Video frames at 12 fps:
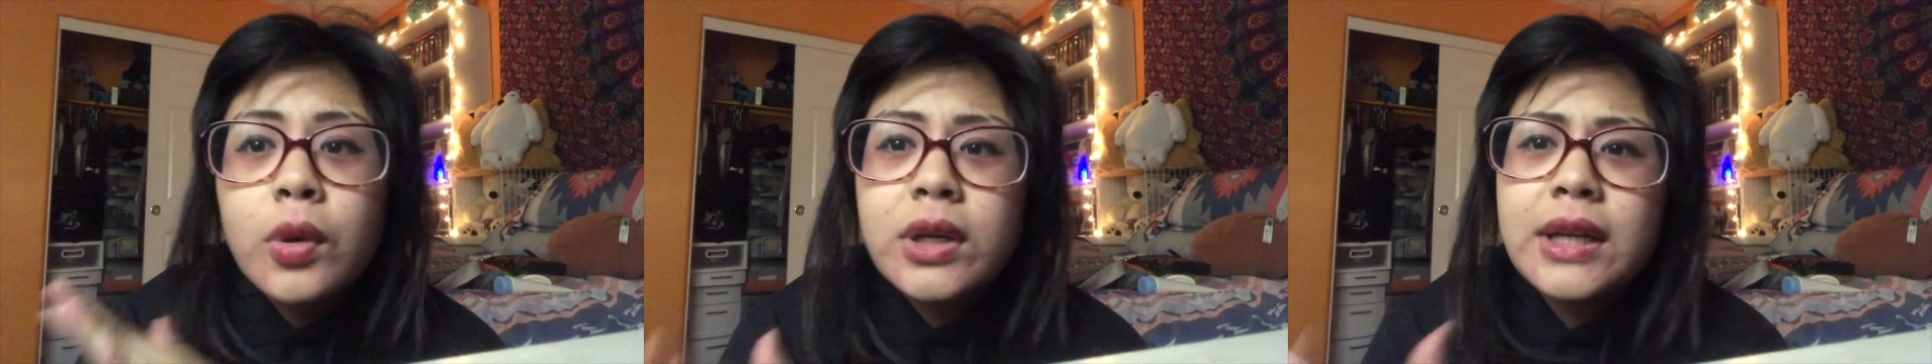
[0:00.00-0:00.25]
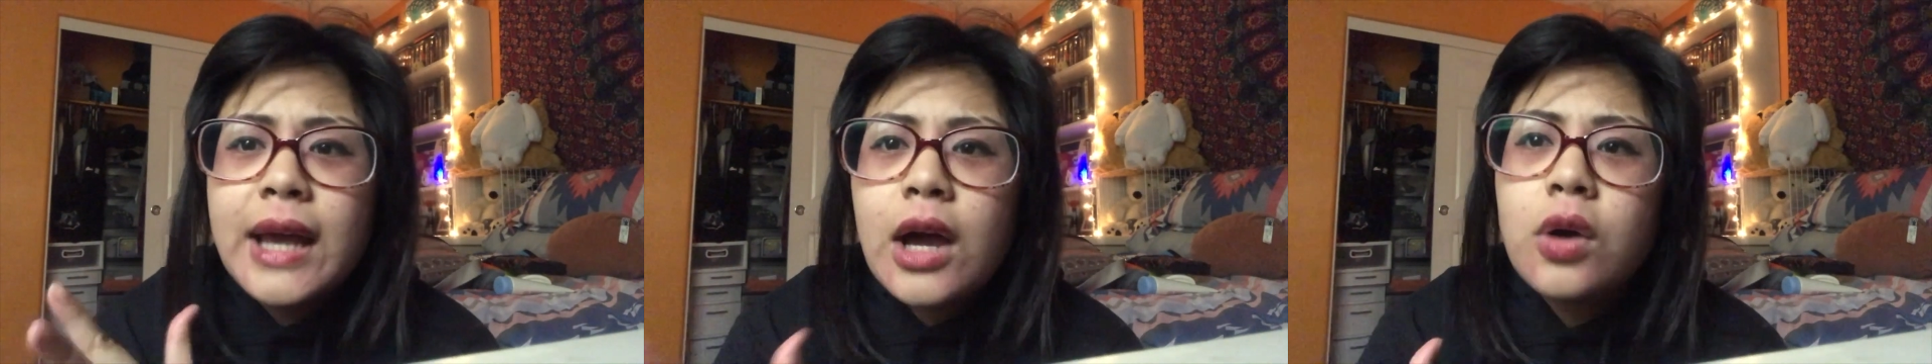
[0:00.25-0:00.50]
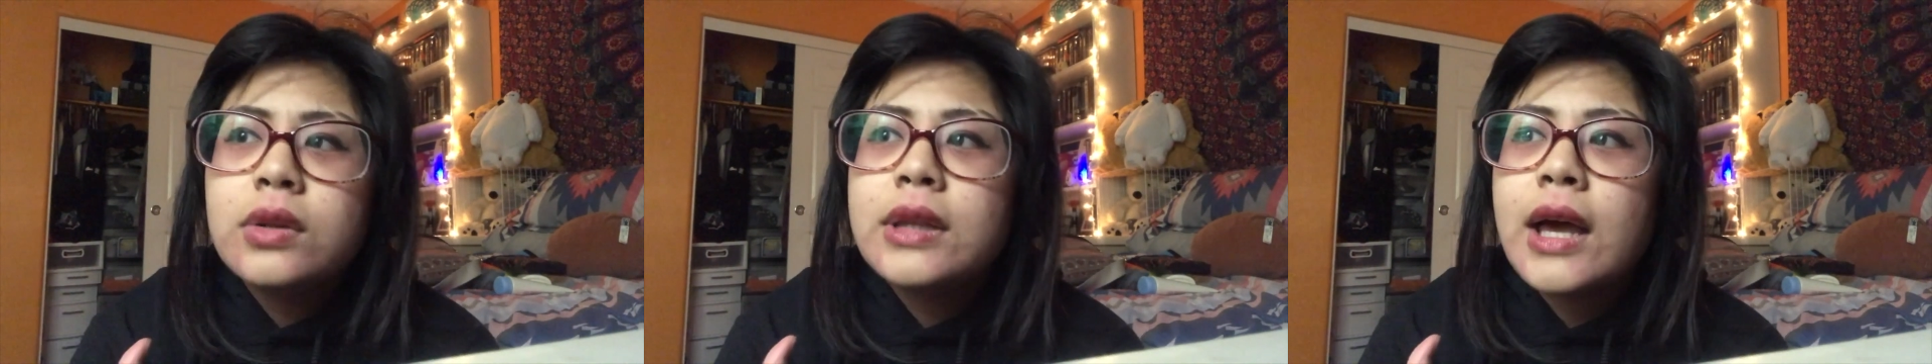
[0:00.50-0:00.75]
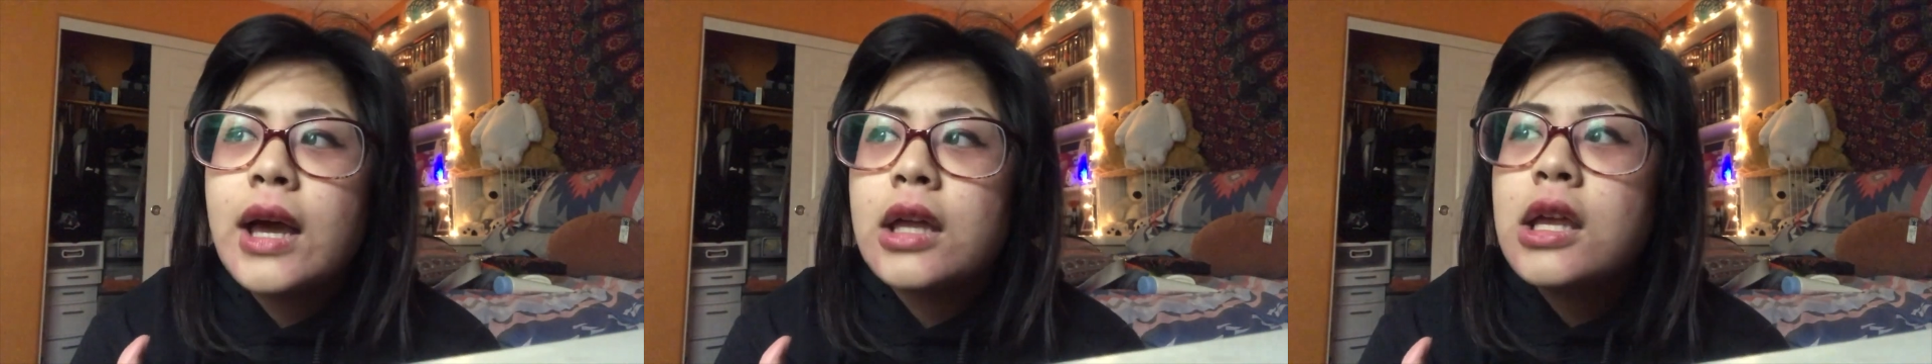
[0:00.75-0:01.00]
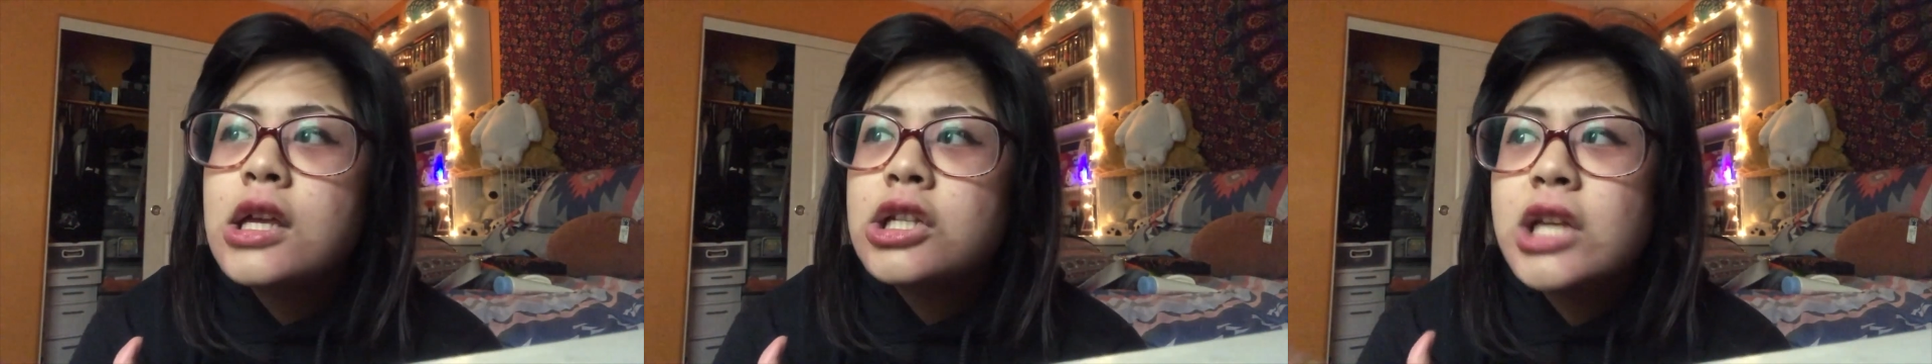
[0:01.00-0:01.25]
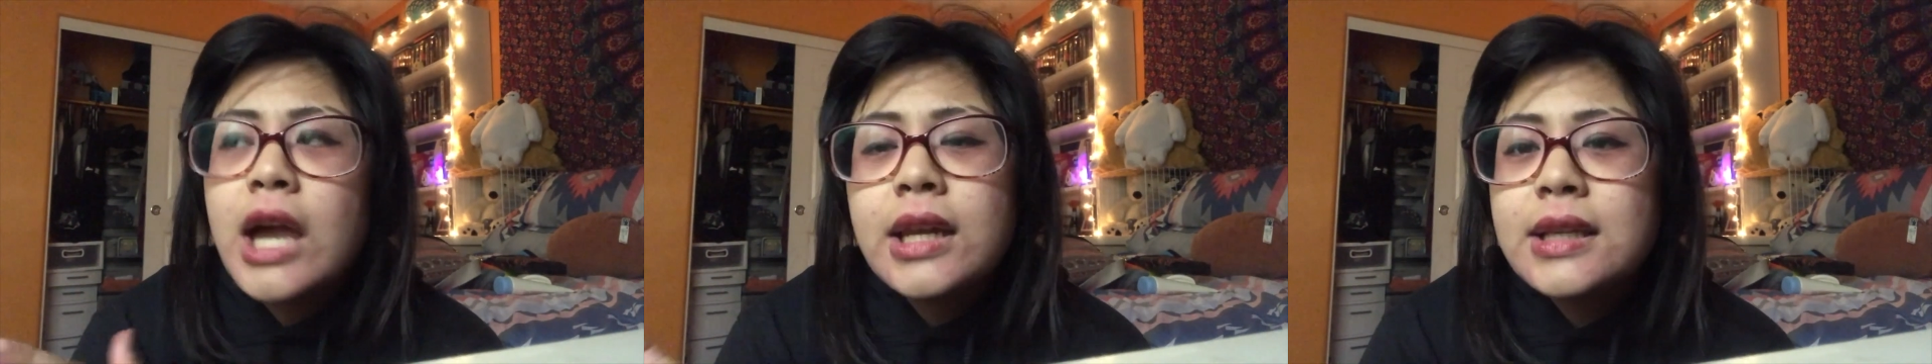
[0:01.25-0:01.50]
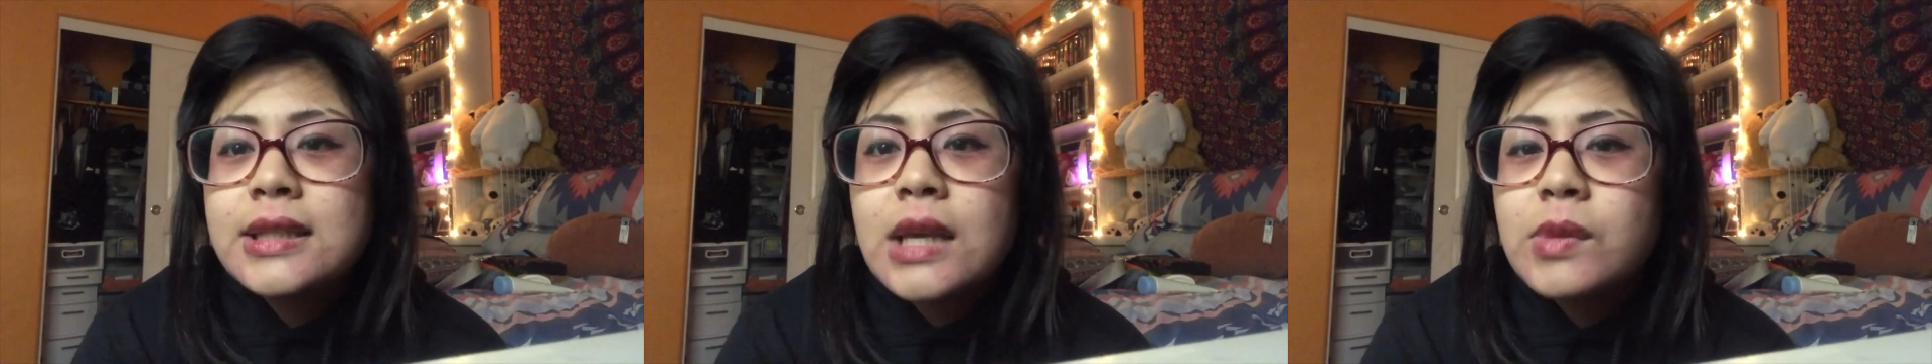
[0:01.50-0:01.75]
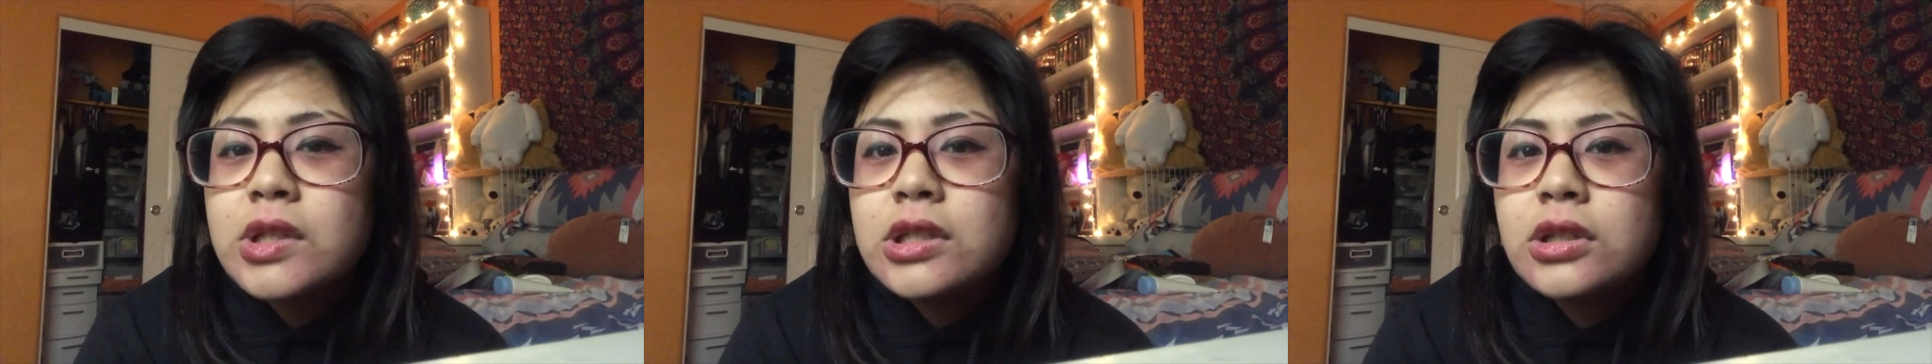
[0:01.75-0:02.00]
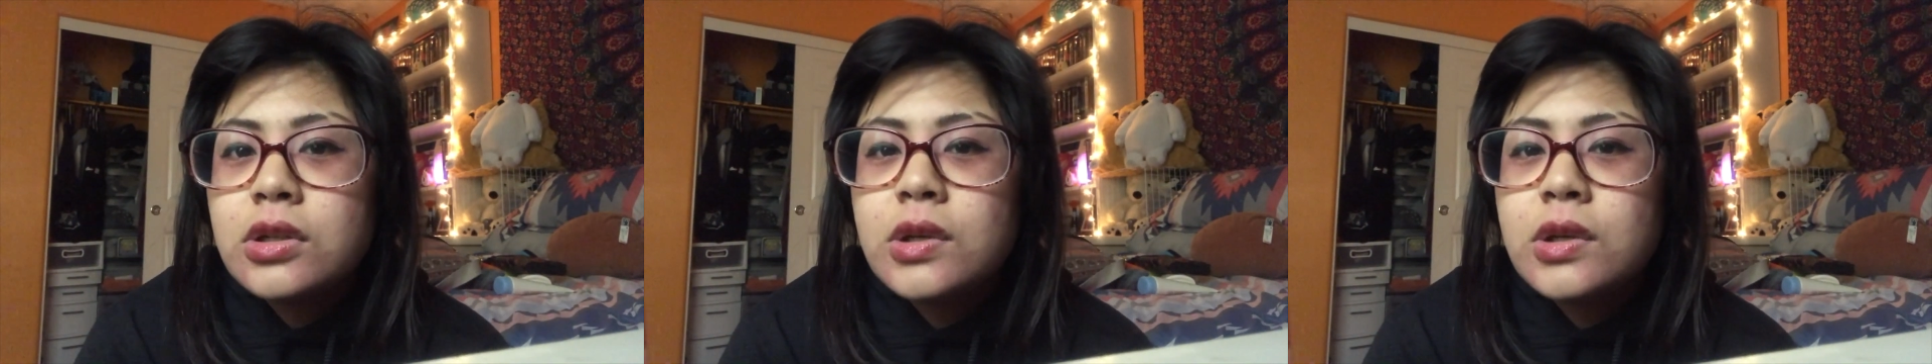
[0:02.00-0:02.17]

pointed out that she had eczema too,